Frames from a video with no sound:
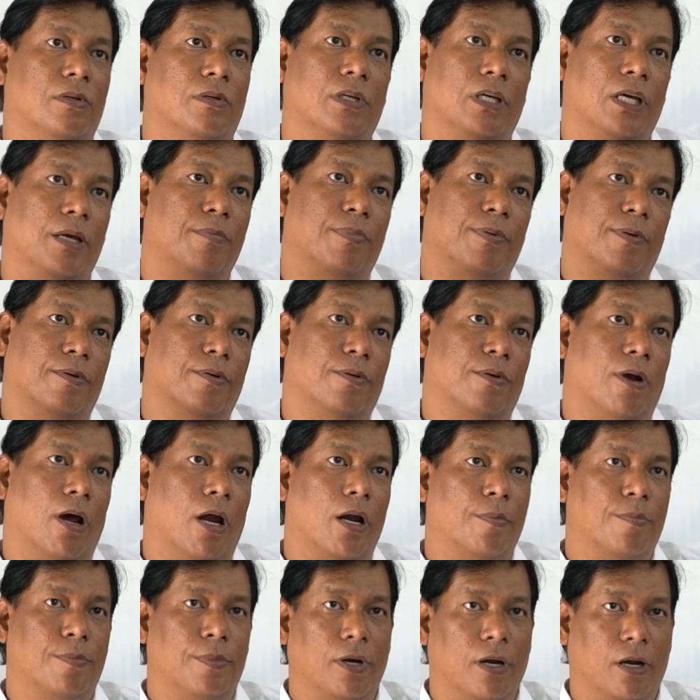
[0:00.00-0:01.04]
give you a
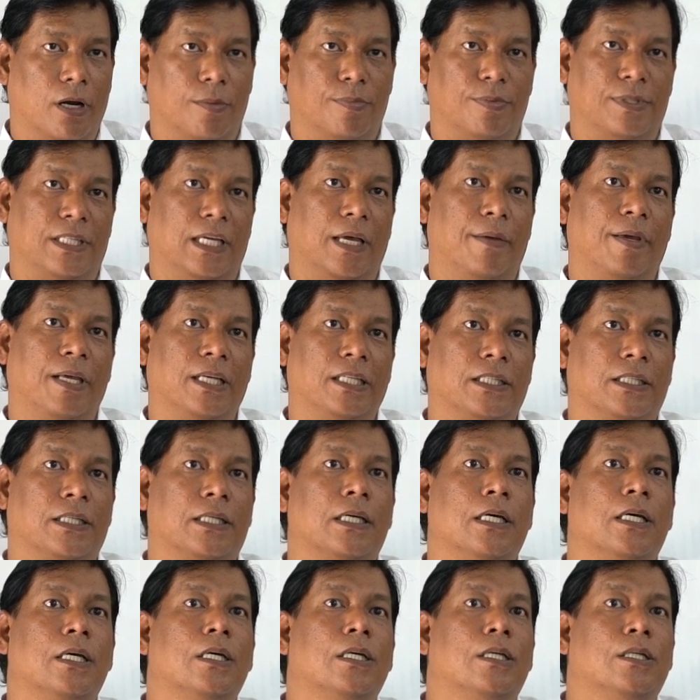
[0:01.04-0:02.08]
lot of savings.
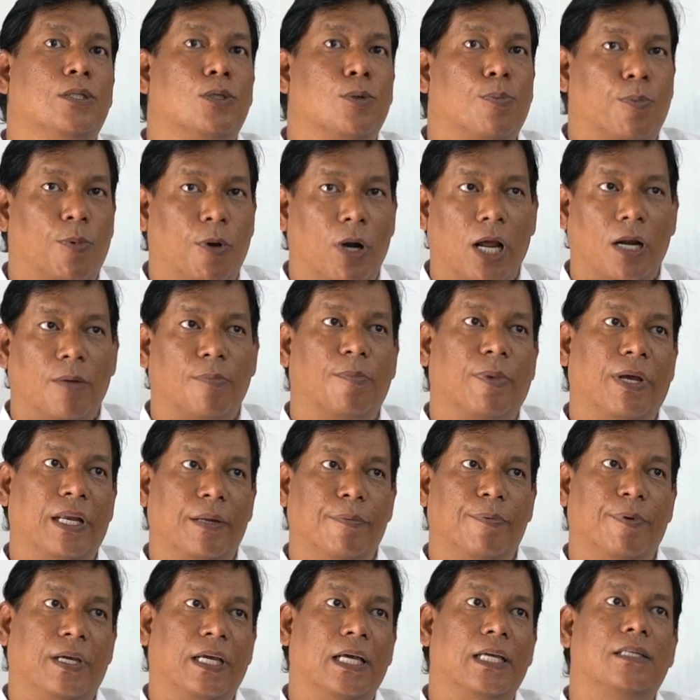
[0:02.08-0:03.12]
So product
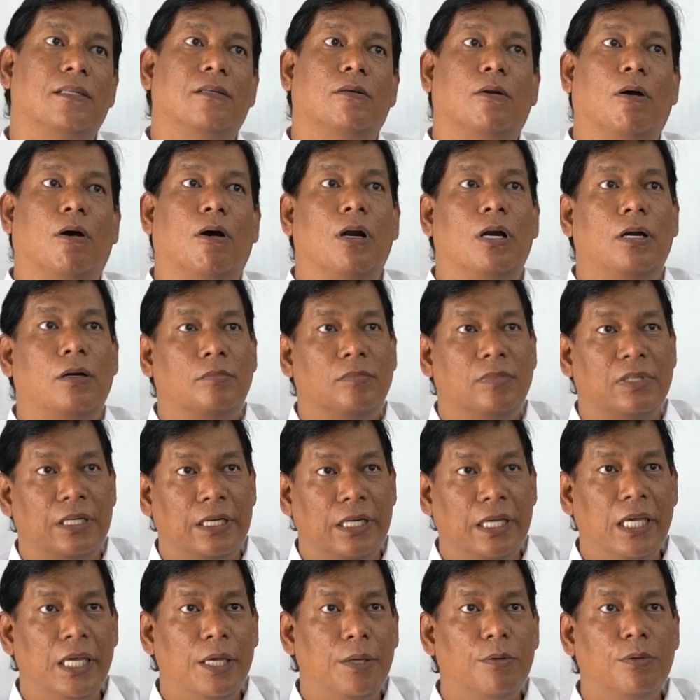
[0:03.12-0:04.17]
modification or
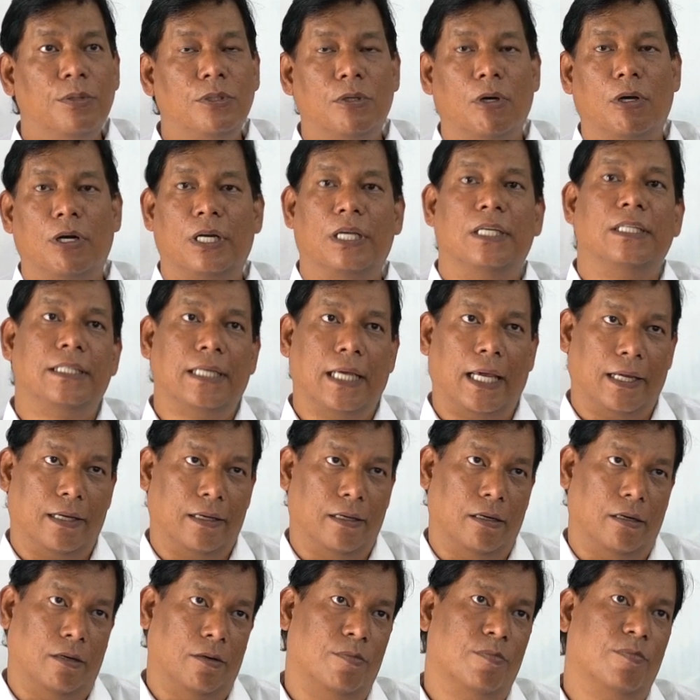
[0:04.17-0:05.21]
reuse or
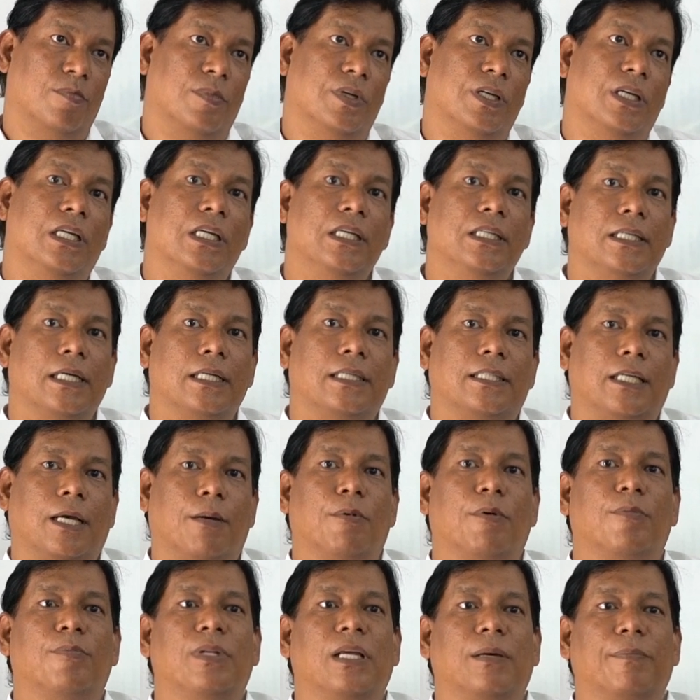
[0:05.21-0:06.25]
recycle, these are some
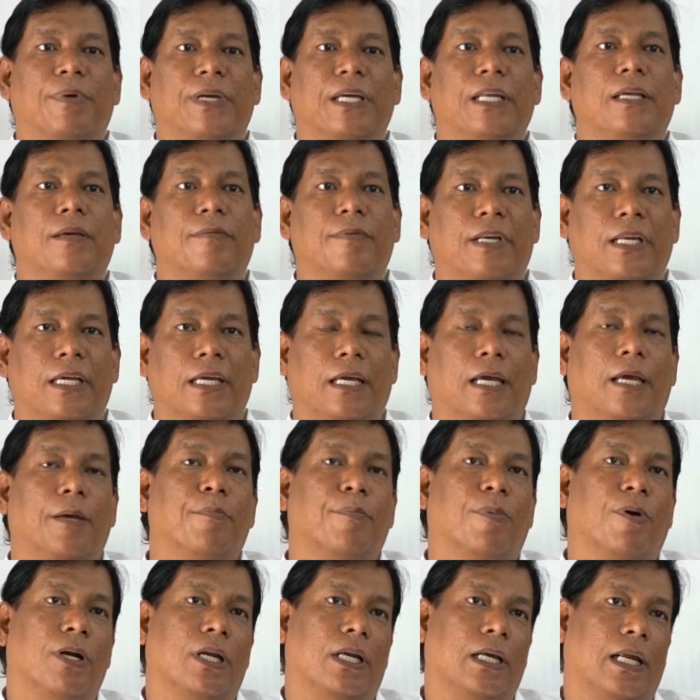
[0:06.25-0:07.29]
of the very
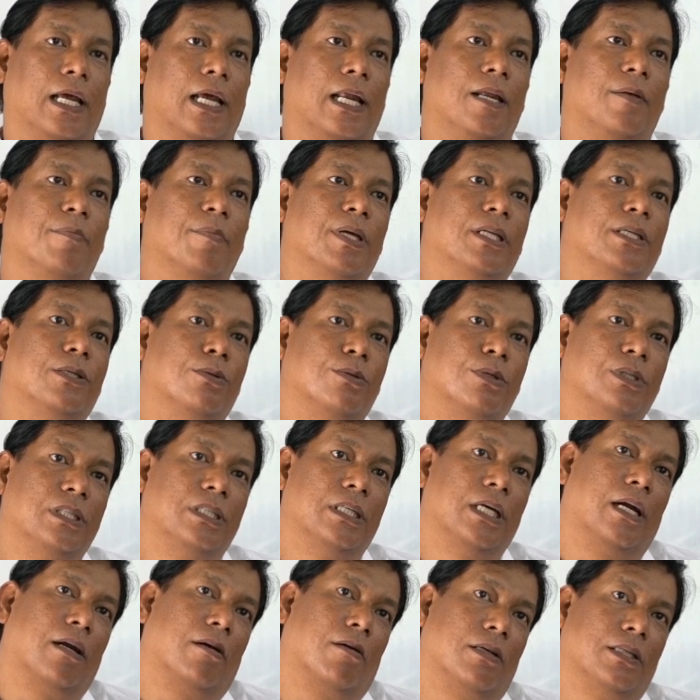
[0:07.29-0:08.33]
important elements which
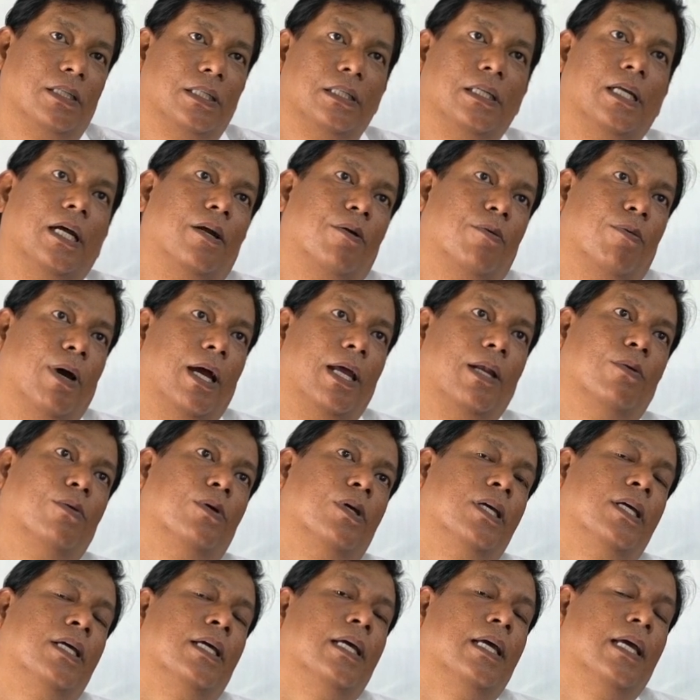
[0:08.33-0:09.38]
are considered while
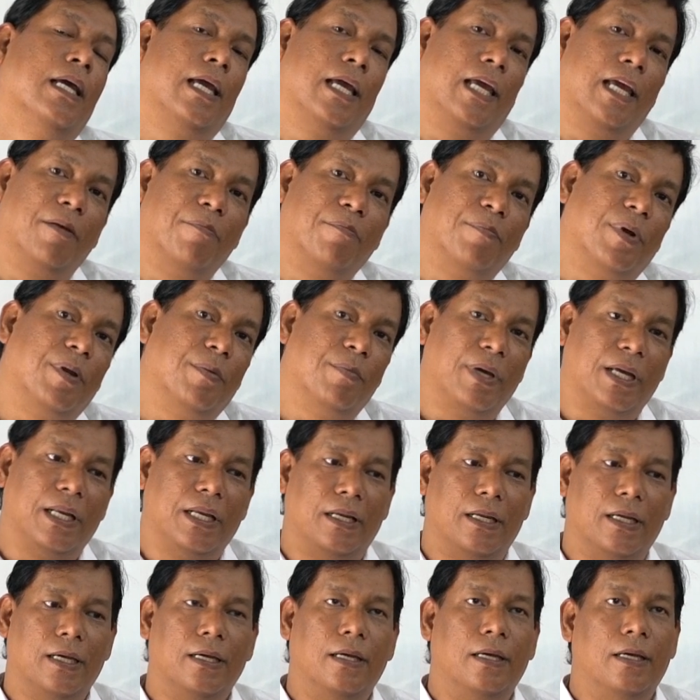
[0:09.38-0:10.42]
we implement
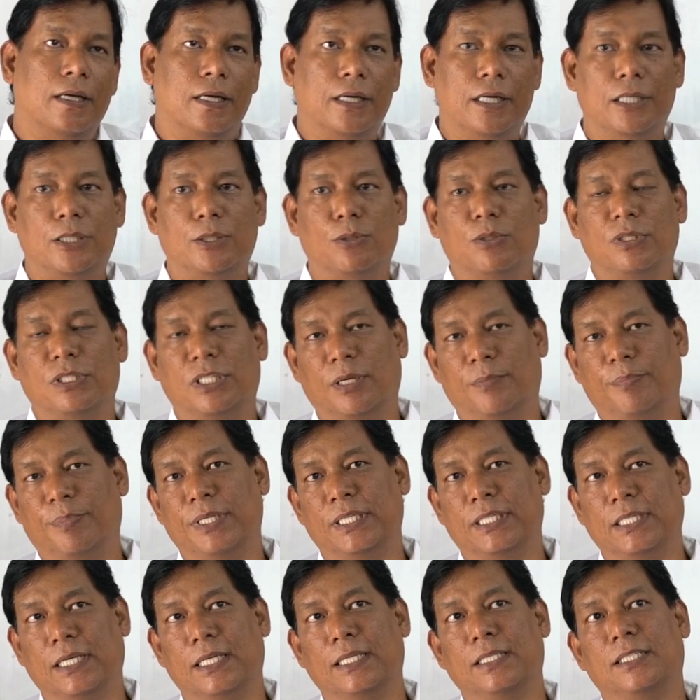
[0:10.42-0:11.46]
the resource
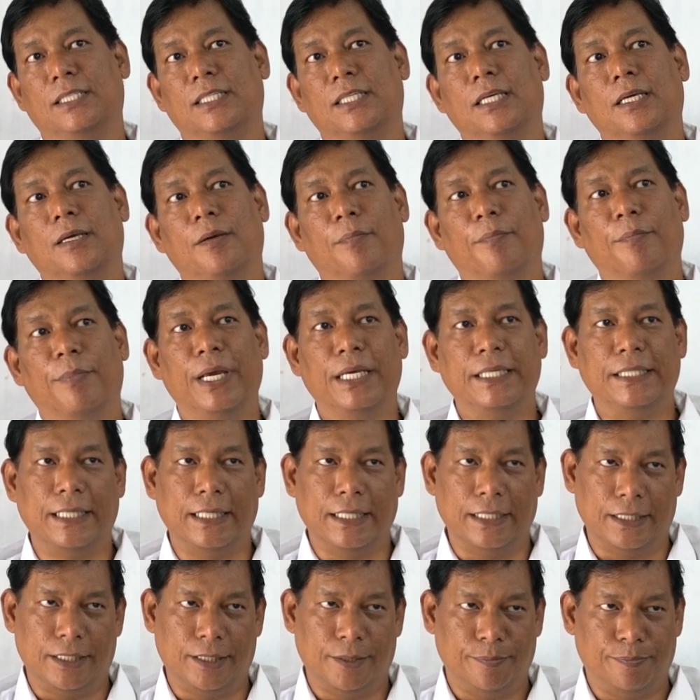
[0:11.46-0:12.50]
efficiency
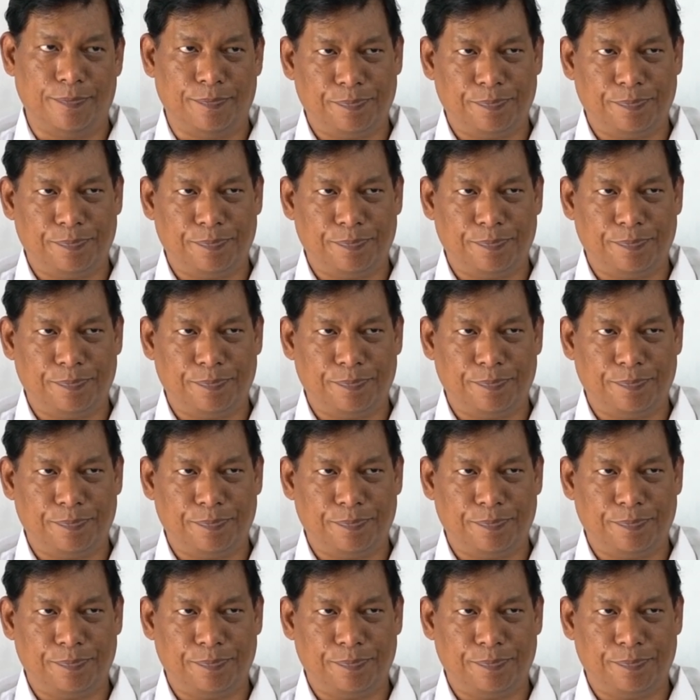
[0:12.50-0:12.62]
measures.